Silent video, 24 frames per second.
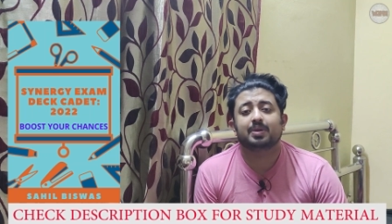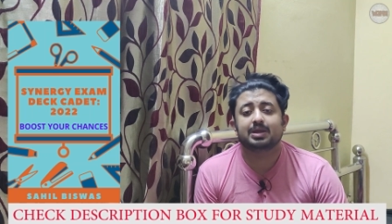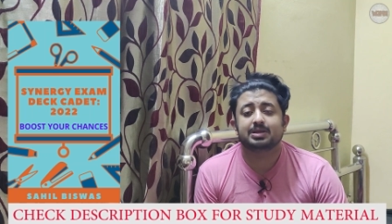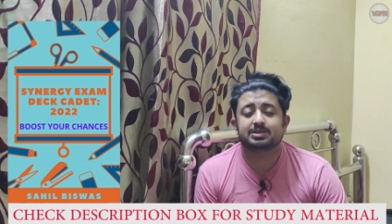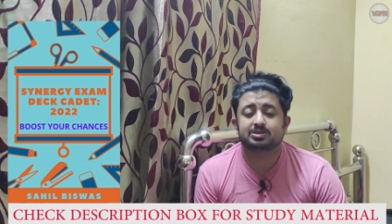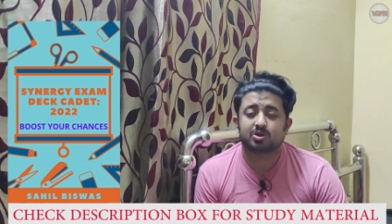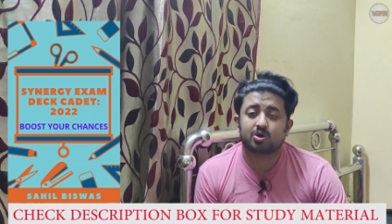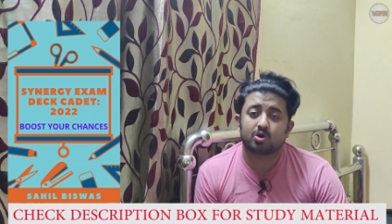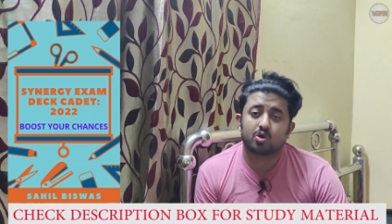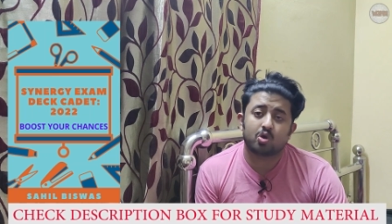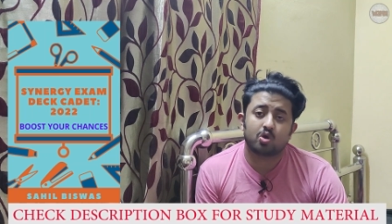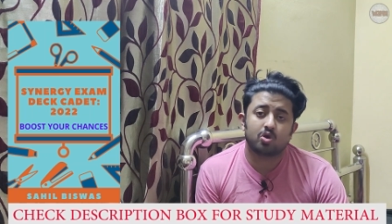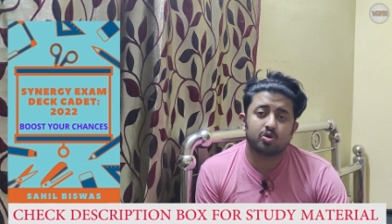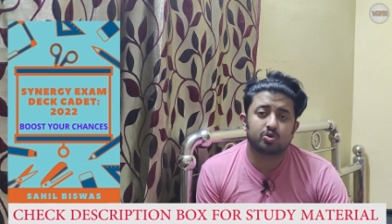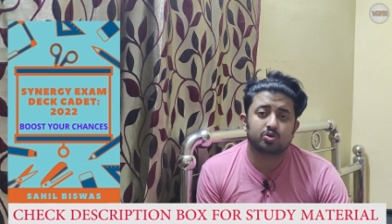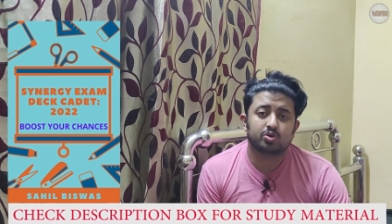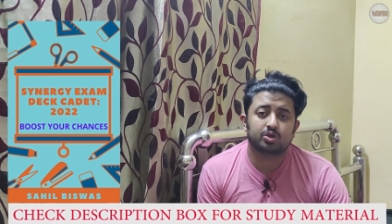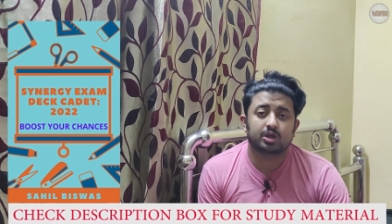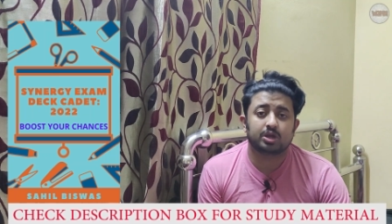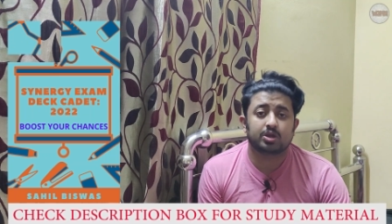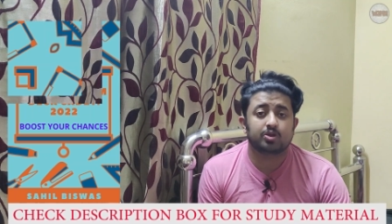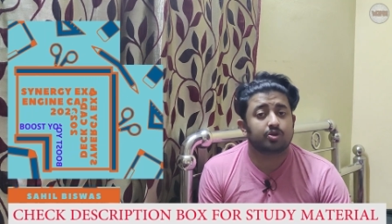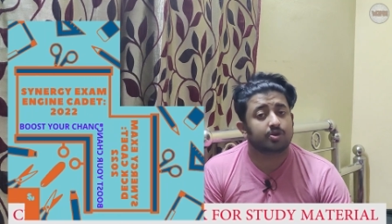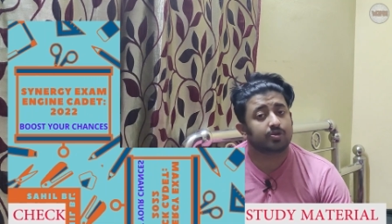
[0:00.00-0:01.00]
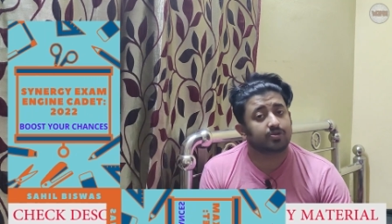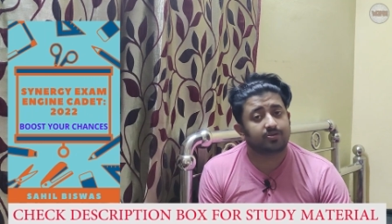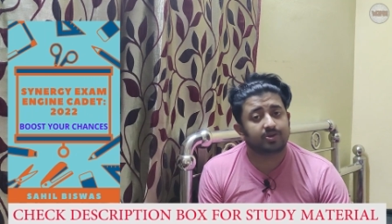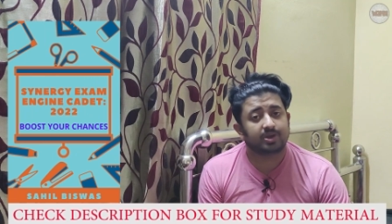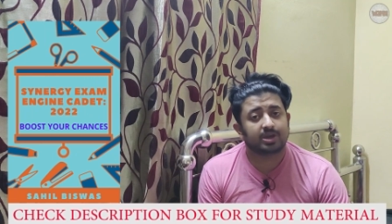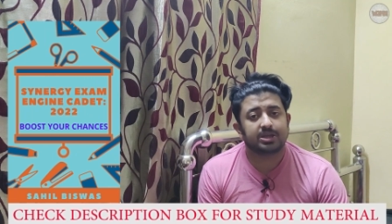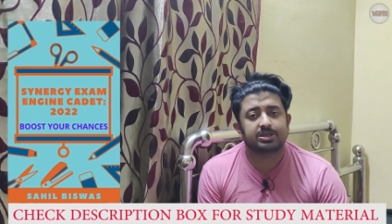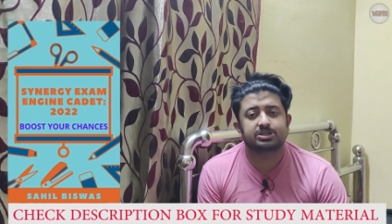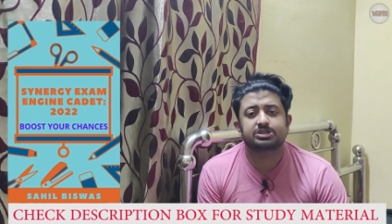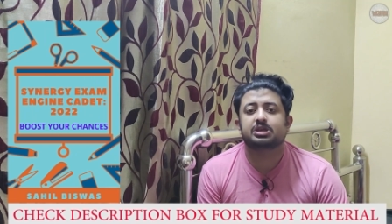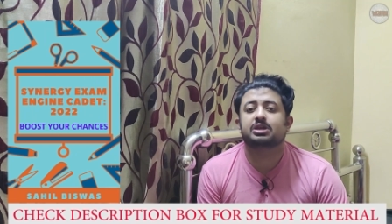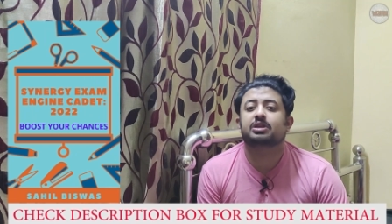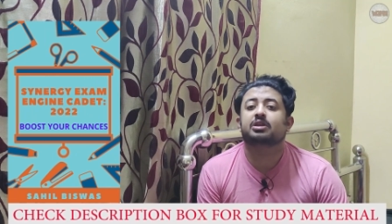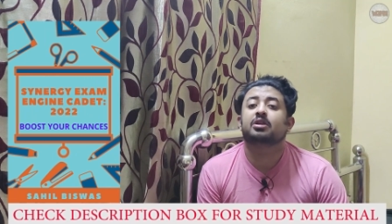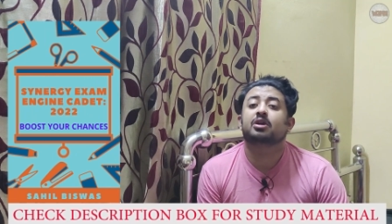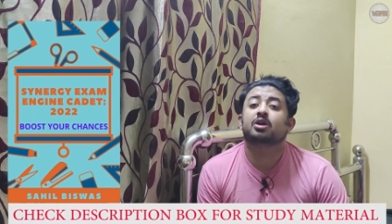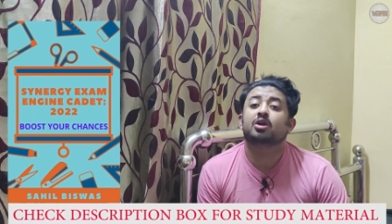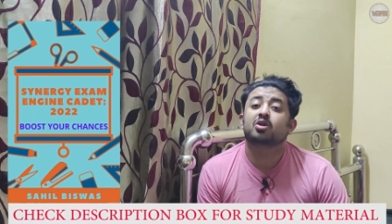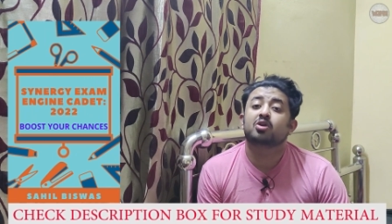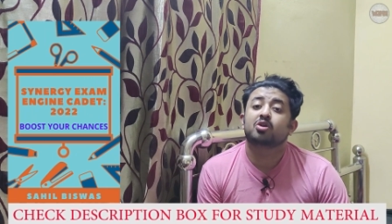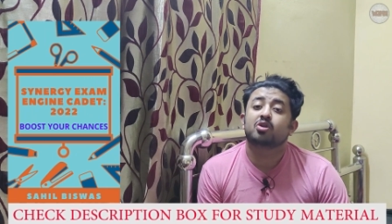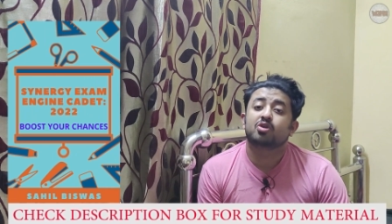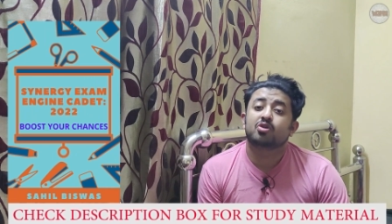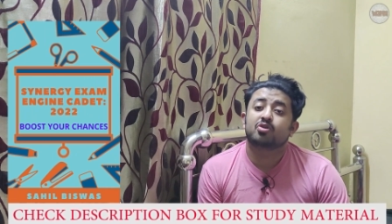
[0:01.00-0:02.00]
press all to get notification